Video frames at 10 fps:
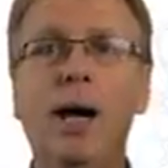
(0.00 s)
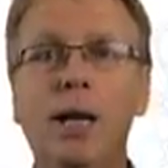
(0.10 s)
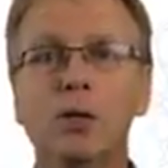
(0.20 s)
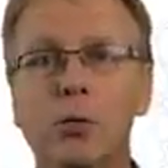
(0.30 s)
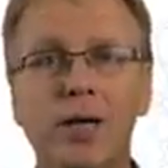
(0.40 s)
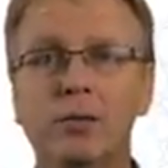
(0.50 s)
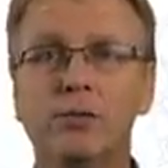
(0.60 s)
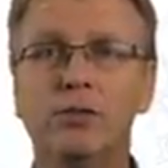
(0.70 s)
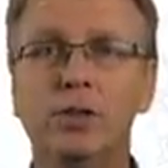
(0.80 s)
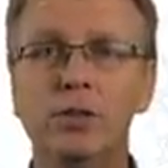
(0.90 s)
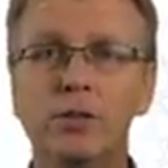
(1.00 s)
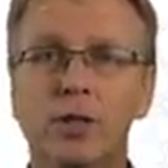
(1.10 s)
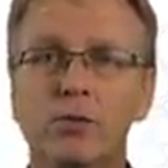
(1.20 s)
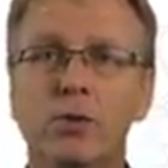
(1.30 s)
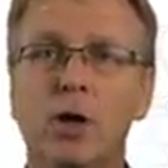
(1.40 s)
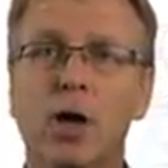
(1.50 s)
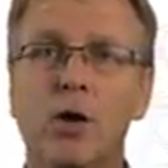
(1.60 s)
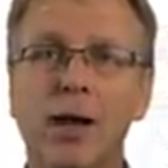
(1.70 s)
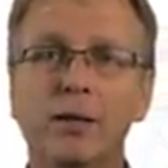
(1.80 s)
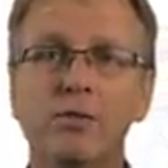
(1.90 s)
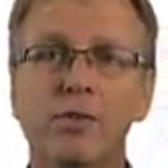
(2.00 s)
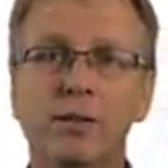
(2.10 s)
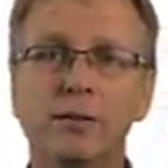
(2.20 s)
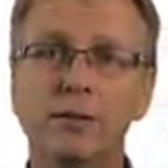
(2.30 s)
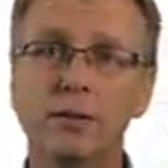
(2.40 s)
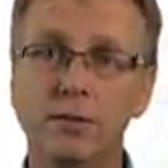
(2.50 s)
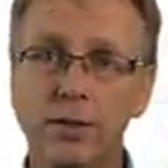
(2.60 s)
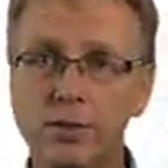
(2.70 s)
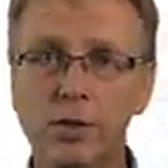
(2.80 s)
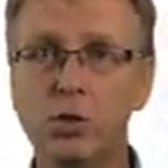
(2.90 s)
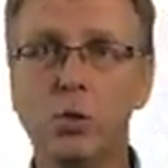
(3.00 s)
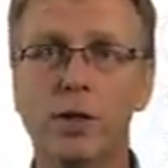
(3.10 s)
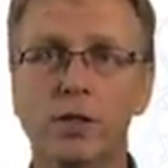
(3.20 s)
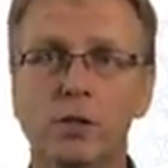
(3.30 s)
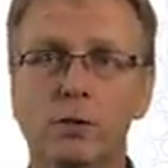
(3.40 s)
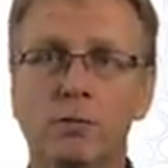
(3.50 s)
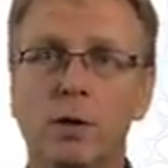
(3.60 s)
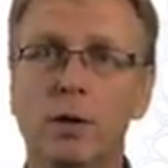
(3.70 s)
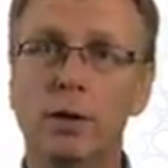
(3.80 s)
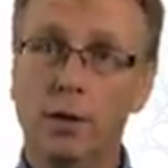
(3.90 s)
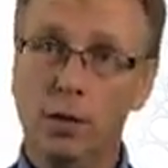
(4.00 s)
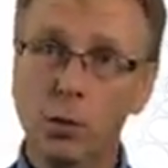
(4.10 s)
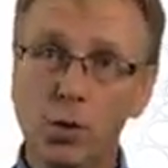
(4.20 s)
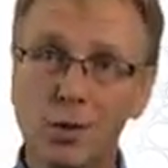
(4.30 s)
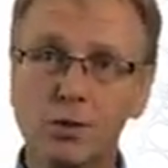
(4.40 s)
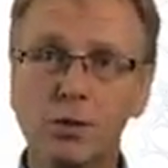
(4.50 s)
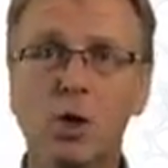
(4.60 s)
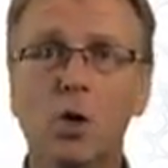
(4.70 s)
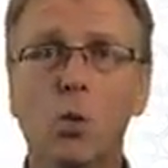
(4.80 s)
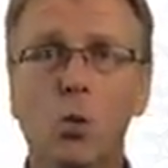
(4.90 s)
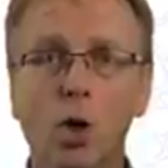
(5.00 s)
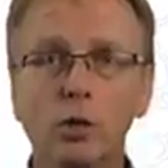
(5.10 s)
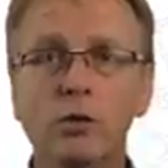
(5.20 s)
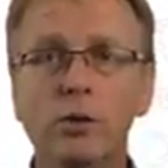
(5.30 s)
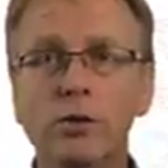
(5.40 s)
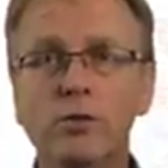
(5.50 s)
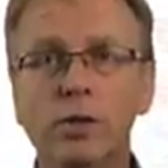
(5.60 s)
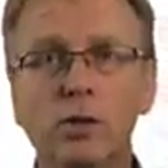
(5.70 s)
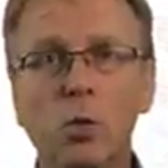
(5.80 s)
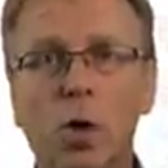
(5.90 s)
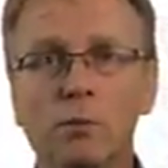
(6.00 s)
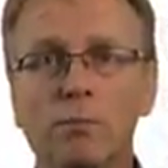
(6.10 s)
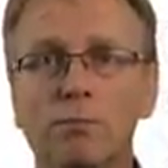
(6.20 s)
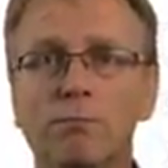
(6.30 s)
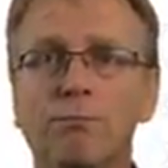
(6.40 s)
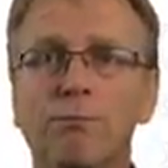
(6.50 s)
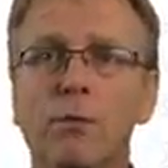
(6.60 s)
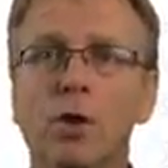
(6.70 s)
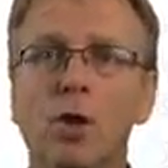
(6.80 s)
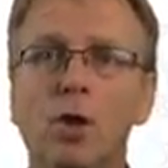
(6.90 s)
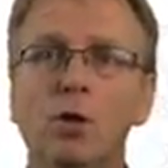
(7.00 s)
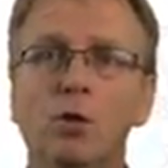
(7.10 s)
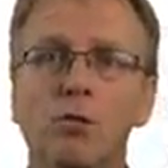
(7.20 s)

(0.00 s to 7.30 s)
alloreactive T-cells are activated in this situation. In other words, what is signal 1? The